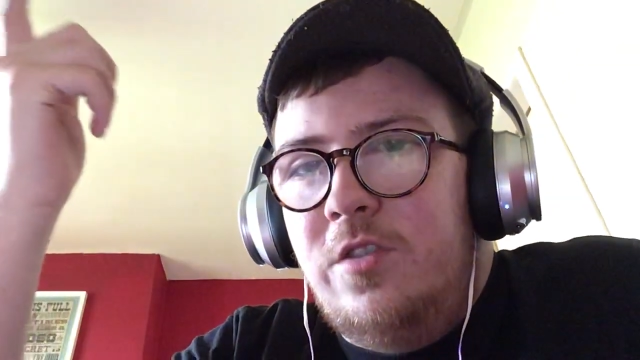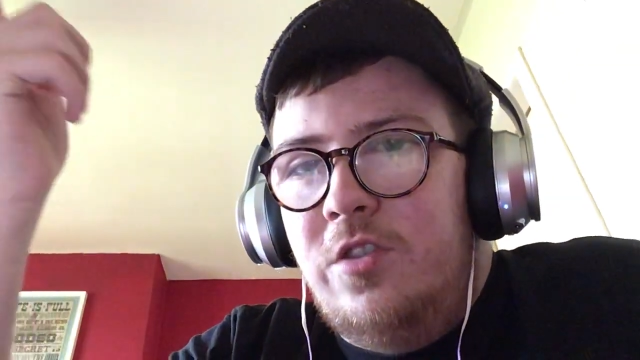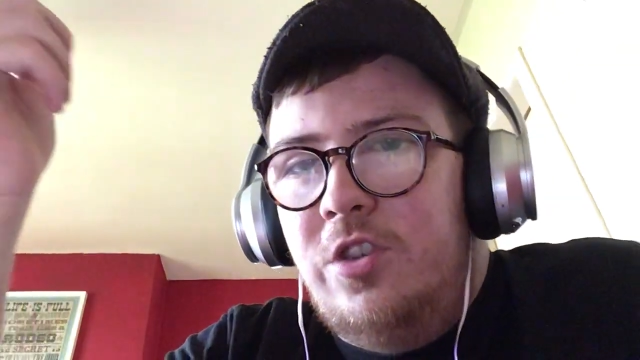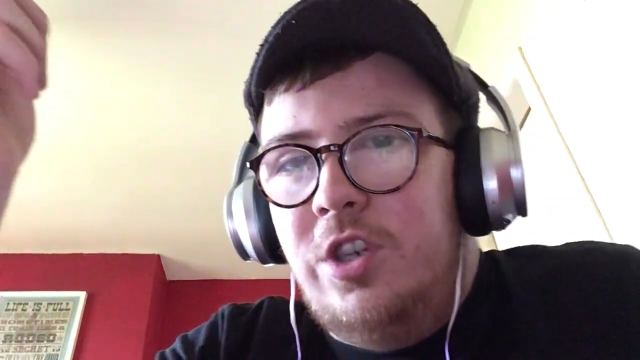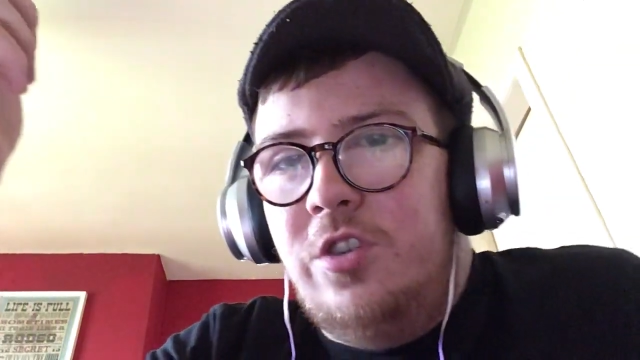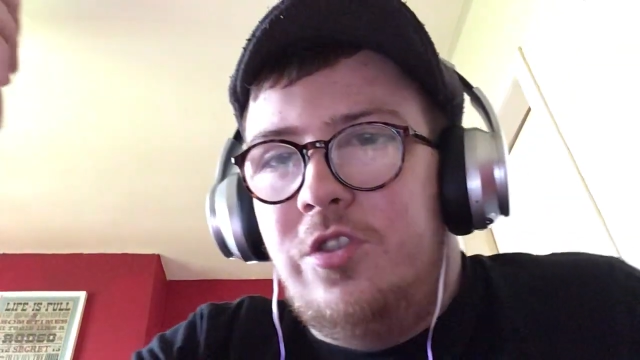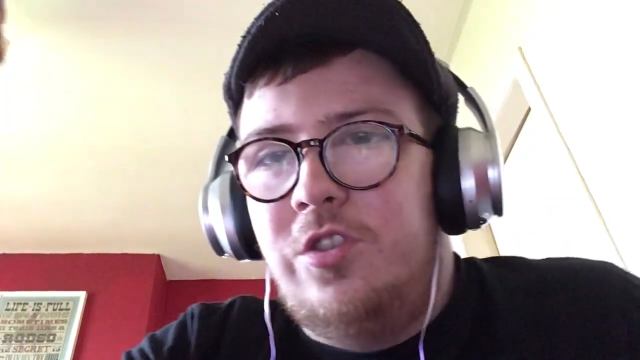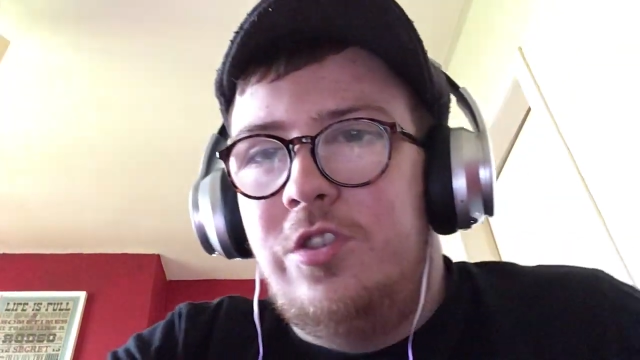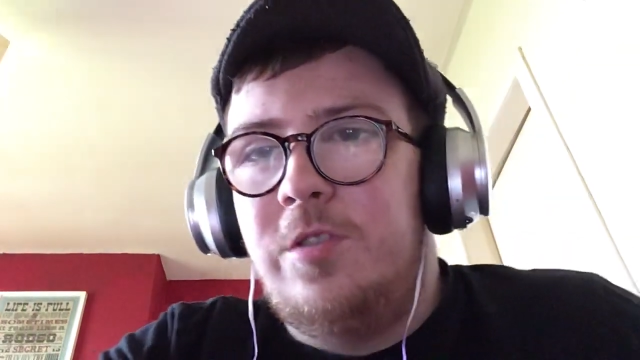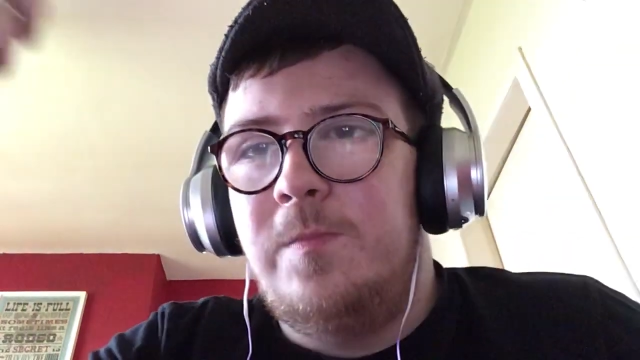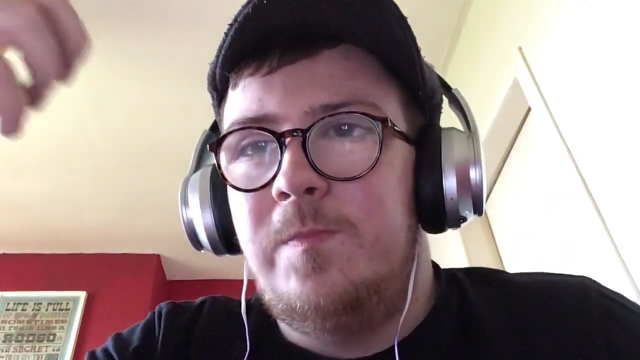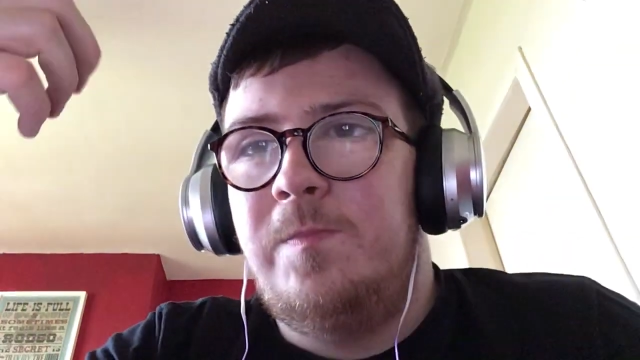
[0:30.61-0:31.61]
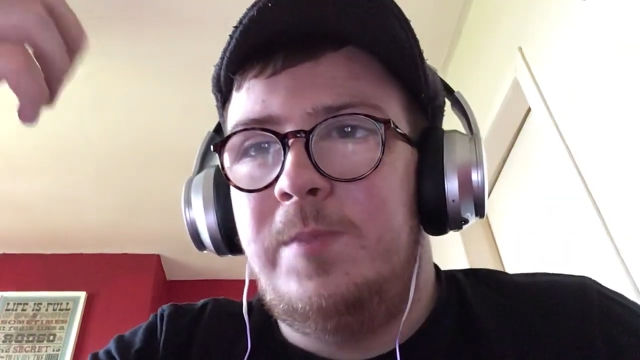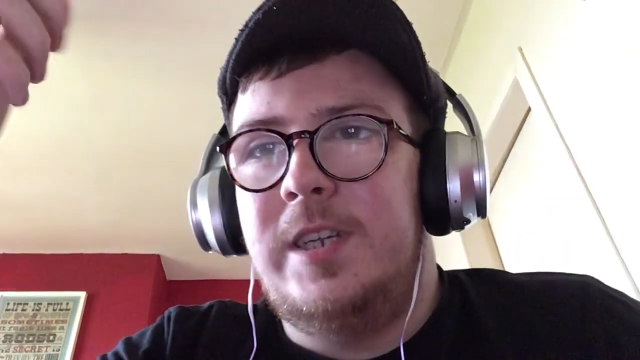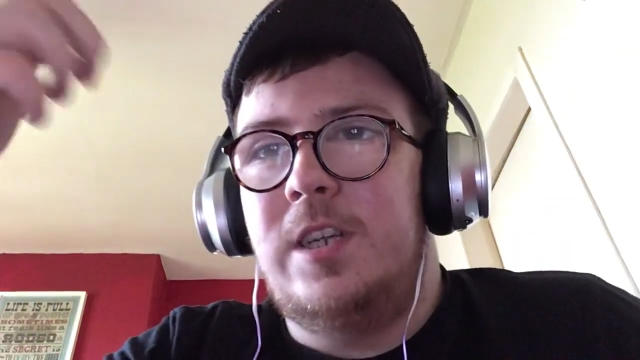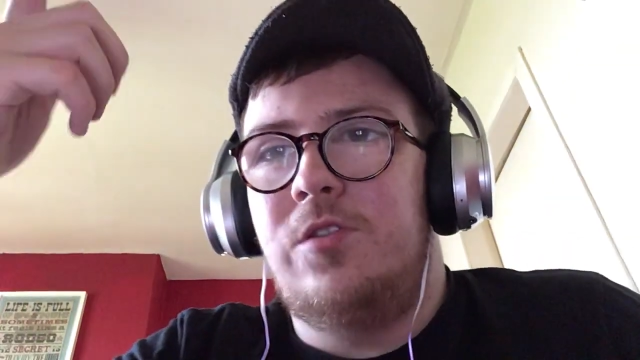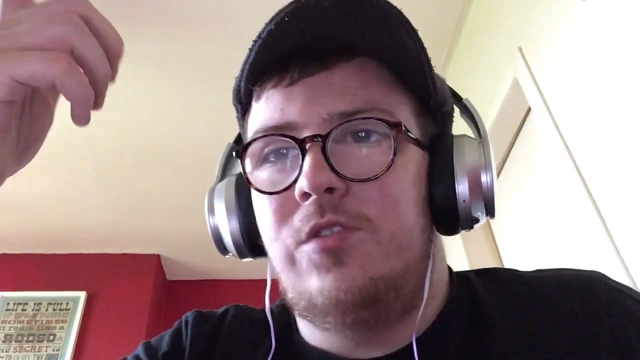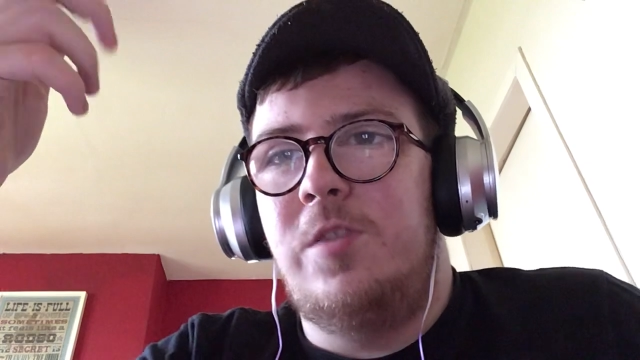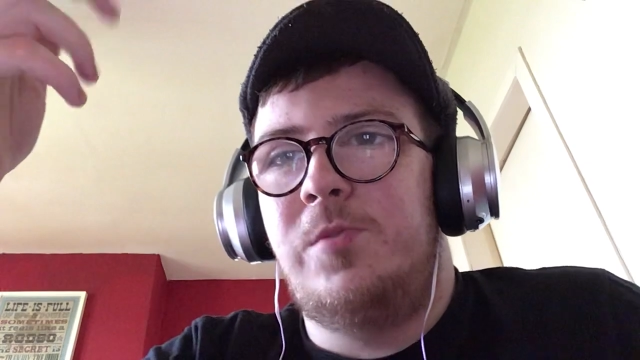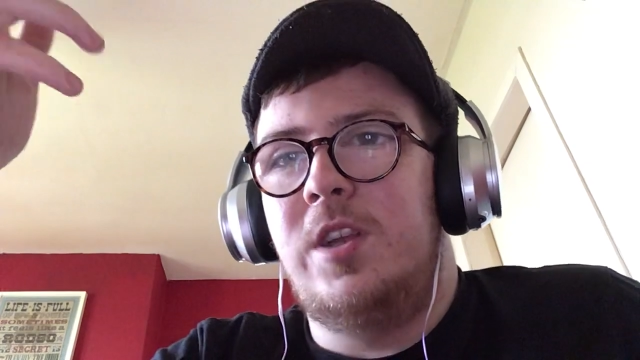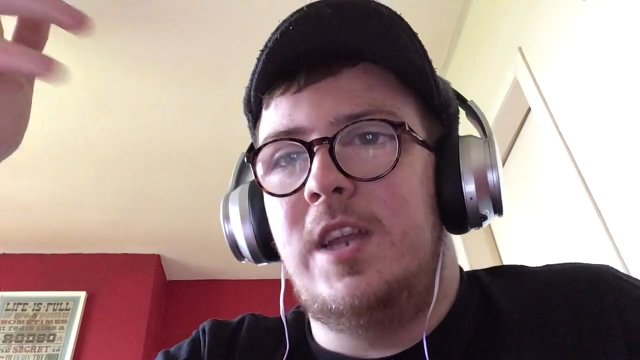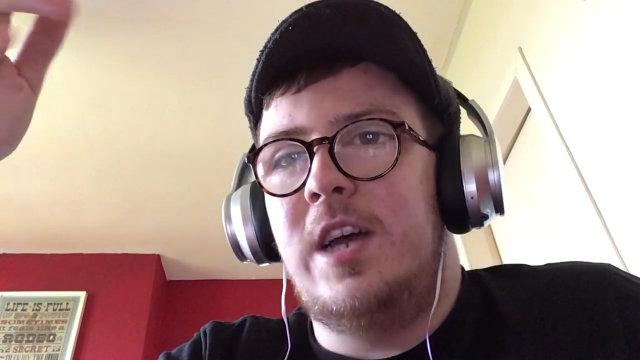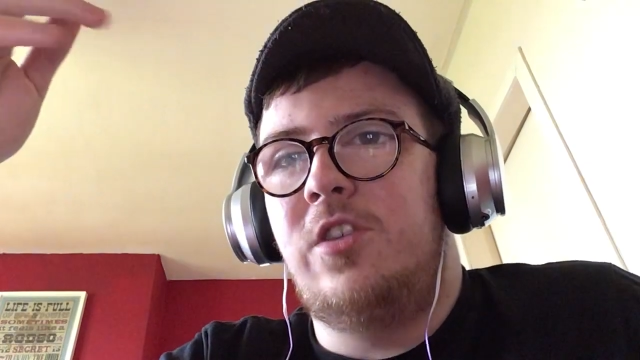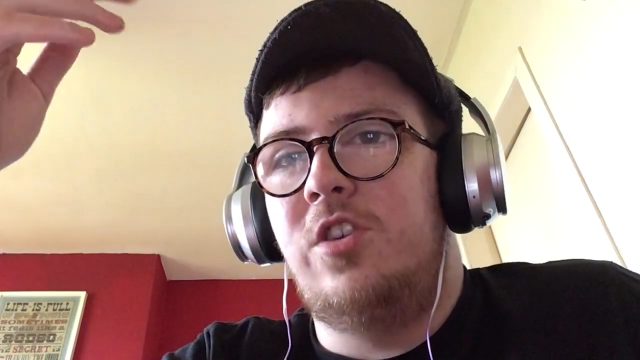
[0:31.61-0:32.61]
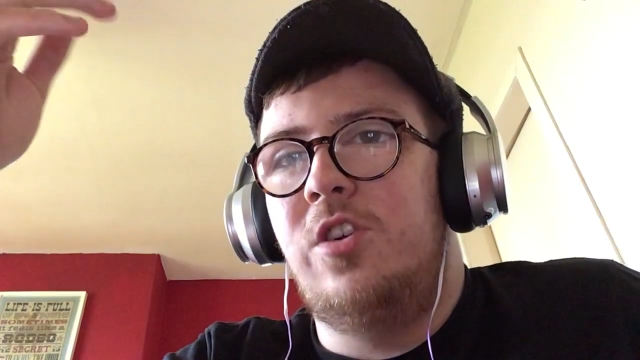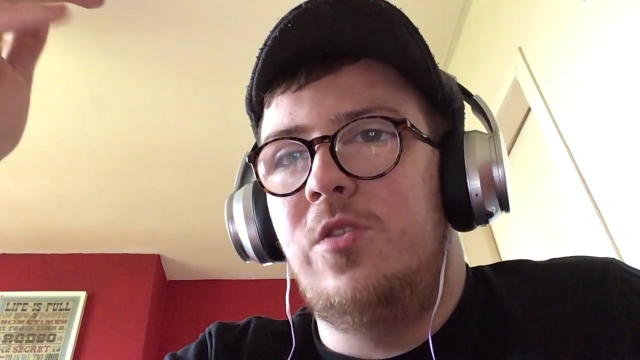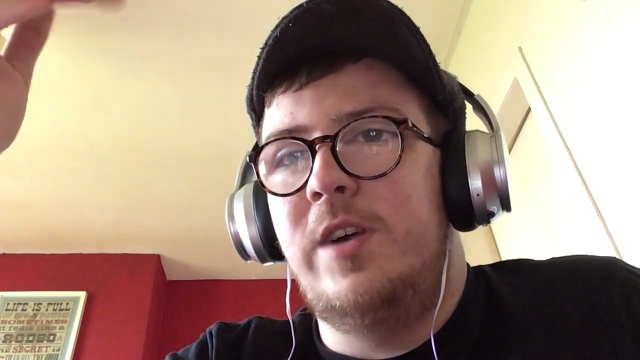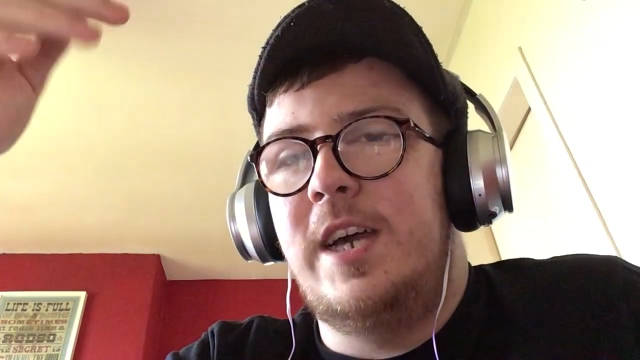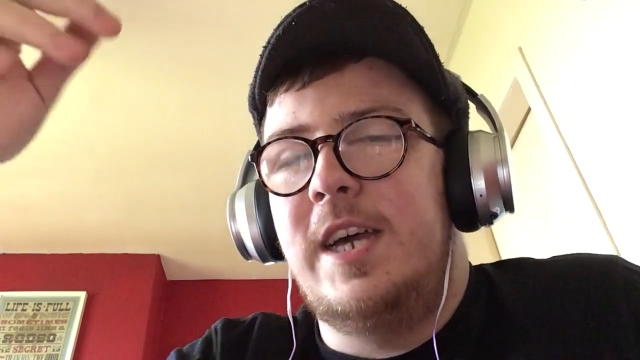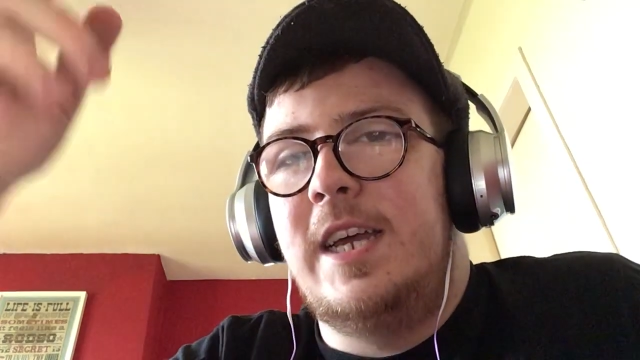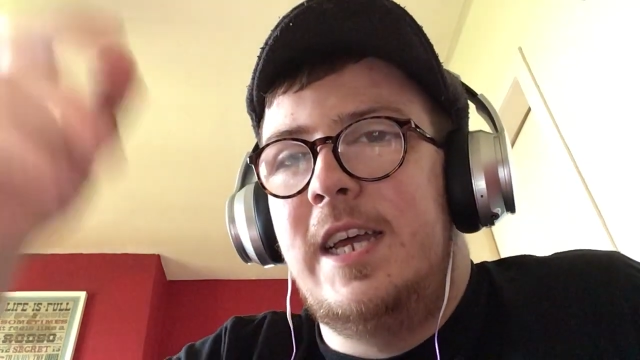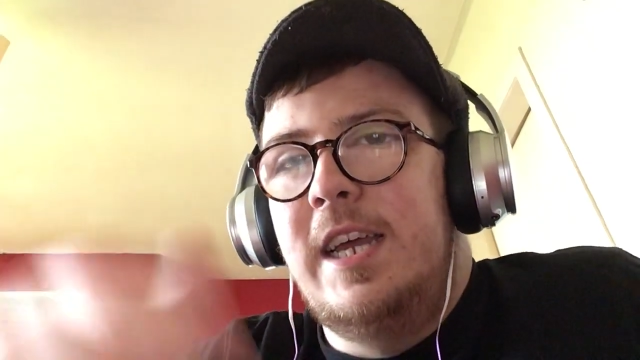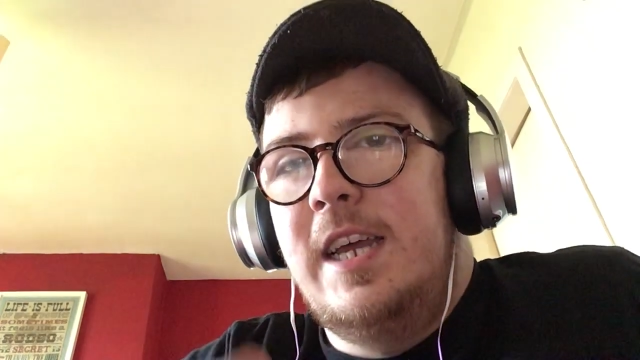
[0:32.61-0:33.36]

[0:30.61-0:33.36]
shows Peter the ropes on how to uh,